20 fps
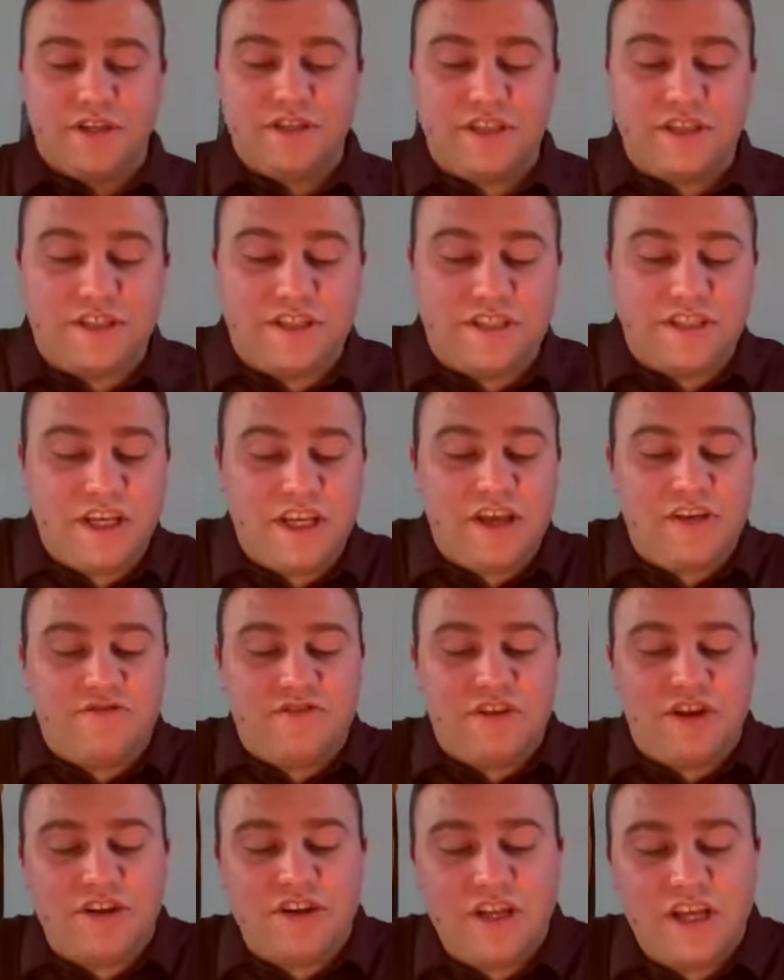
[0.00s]
To see if
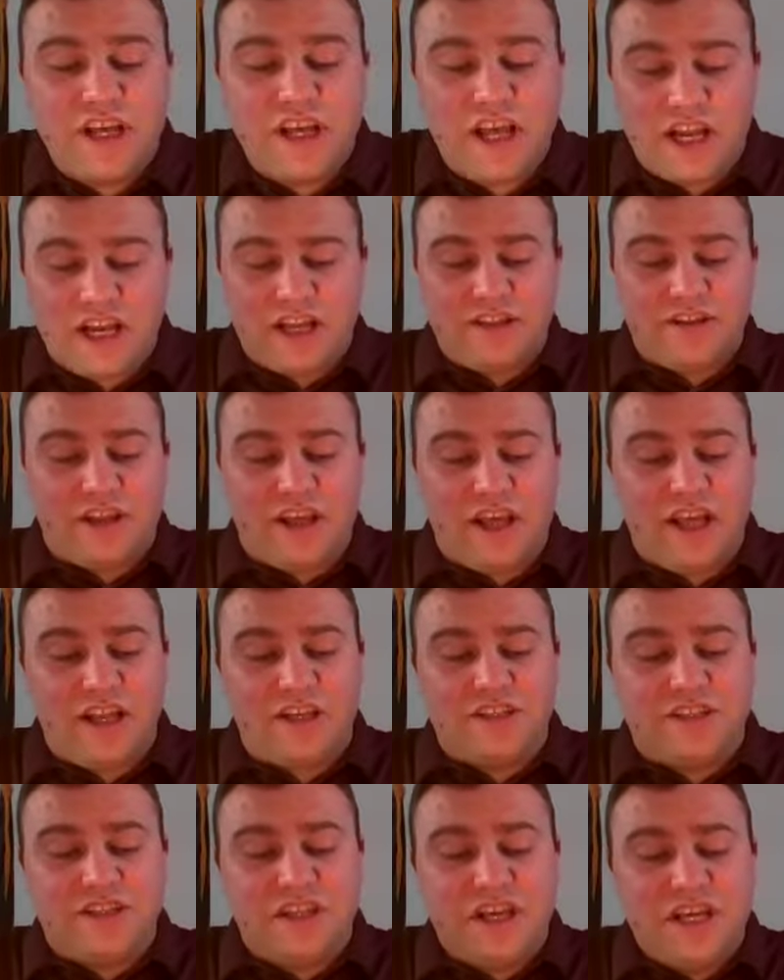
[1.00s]
there, and at the end
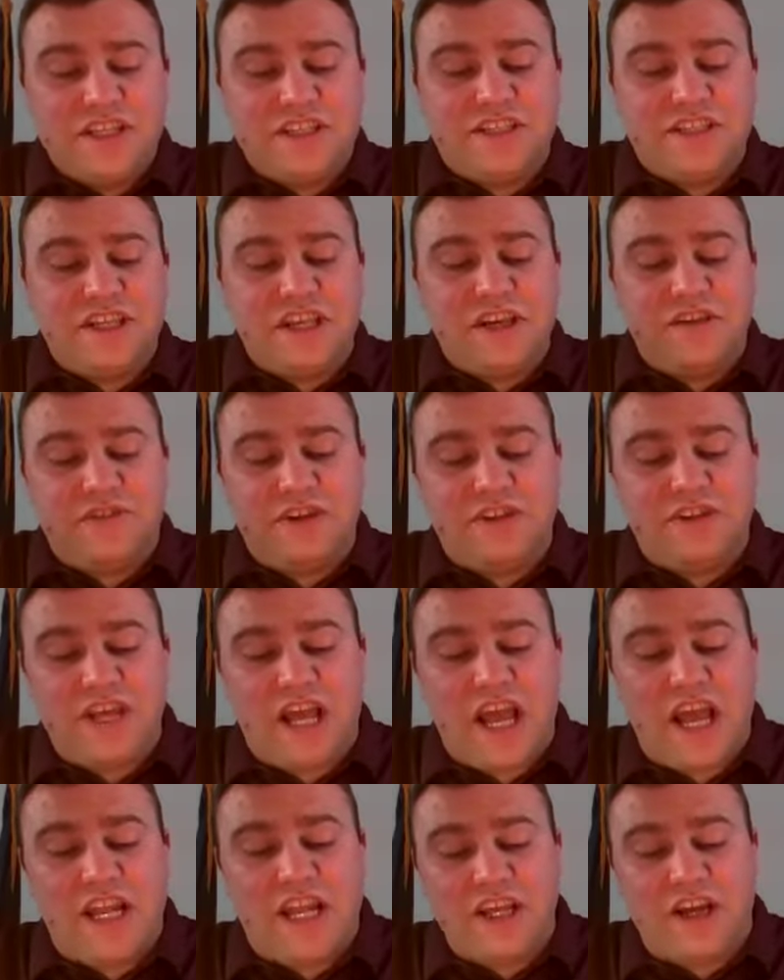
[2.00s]
is, see if there's
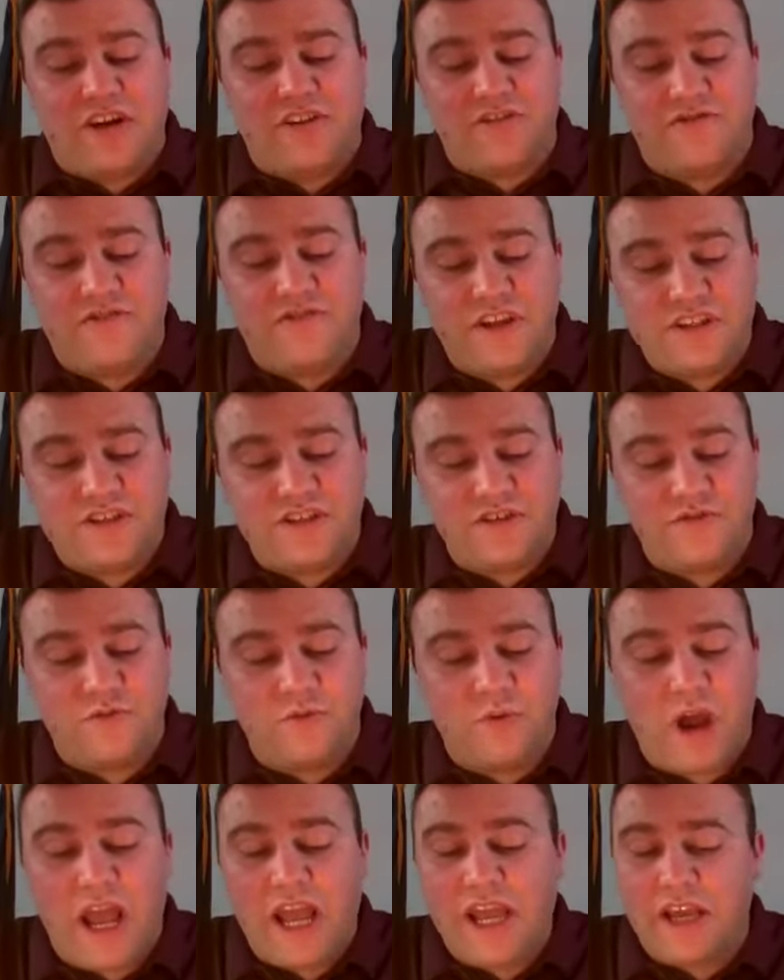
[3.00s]
any offensive
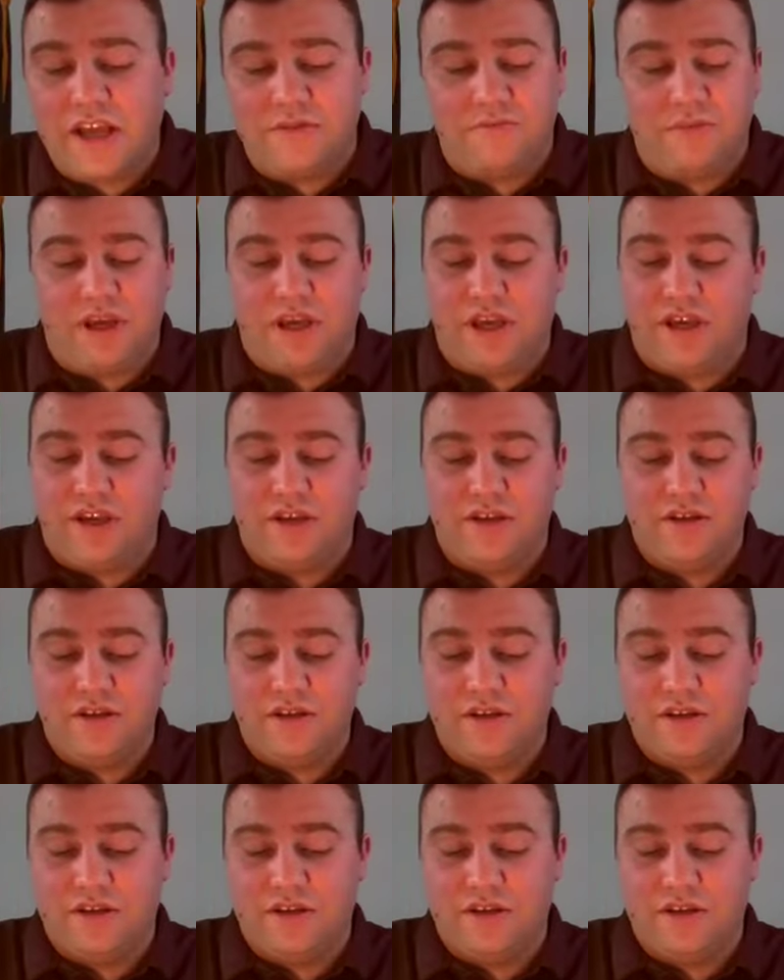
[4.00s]
way in me,